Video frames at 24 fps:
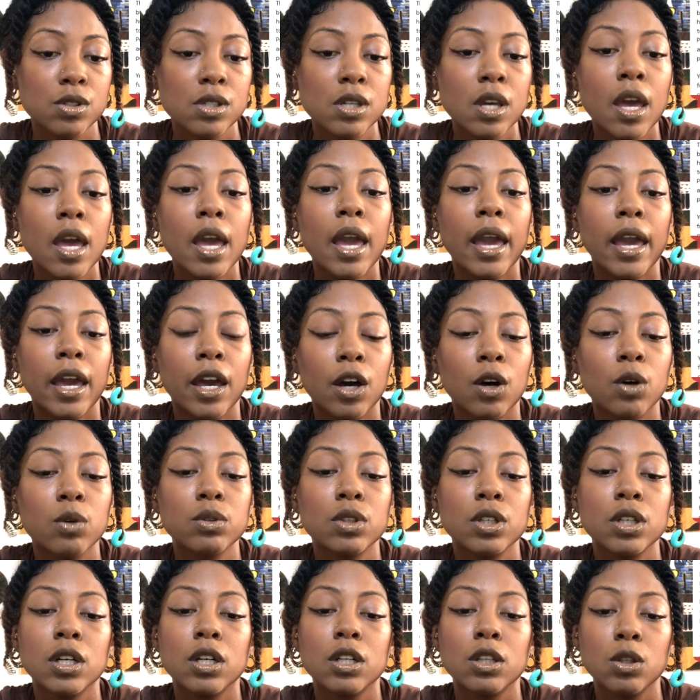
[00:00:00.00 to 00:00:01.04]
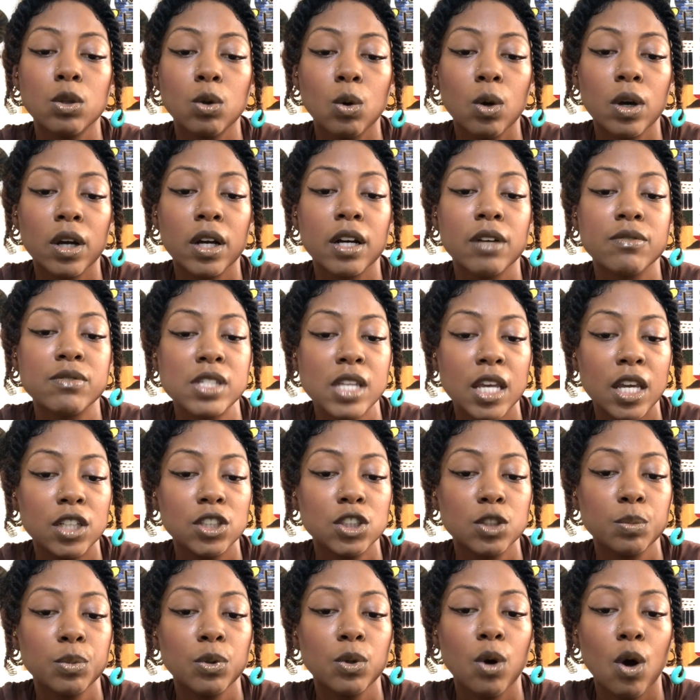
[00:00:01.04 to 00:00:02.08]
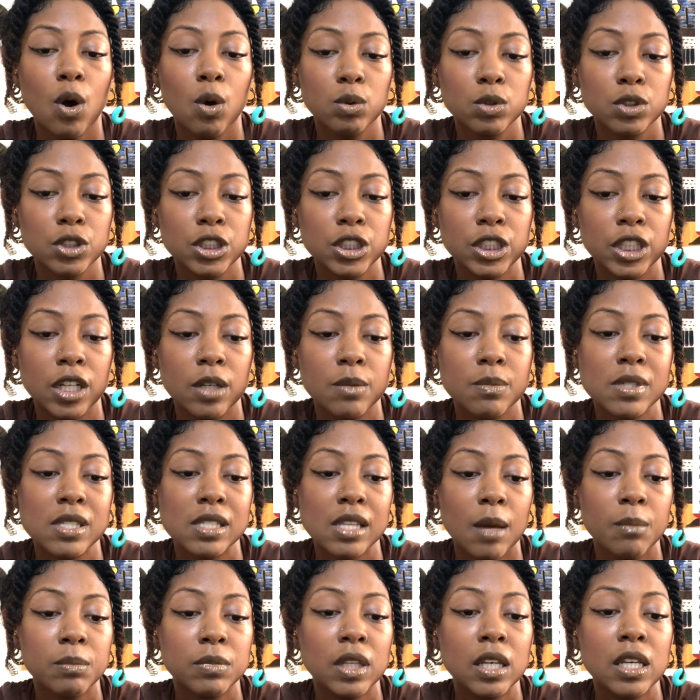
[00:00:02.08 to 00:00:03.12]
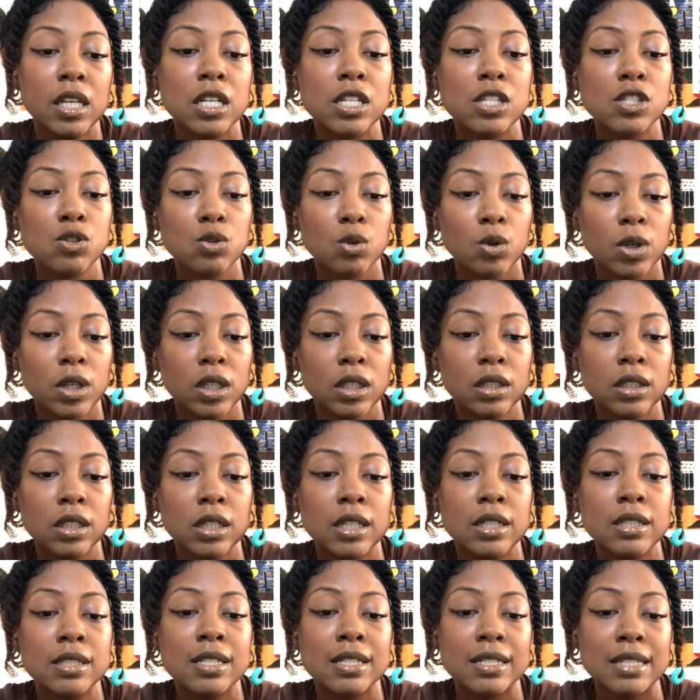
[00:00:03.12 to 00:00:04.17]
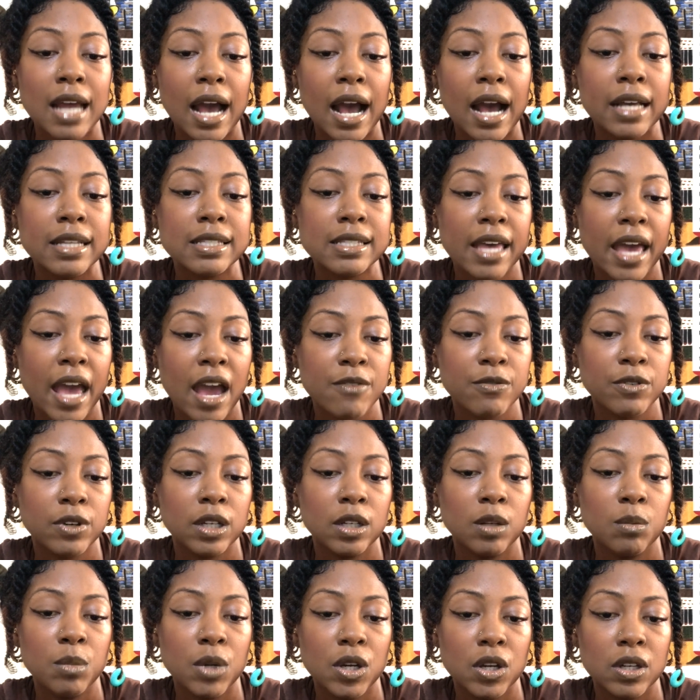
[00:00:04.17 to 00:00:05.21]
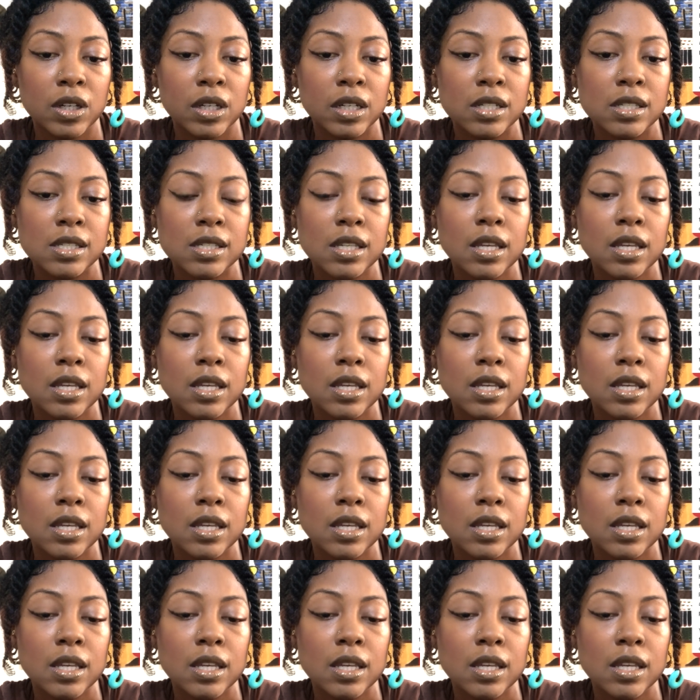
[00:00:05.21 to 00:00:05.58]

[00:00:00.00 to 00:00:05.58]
held the allure of tangible ownership, something historically denied to African Americans.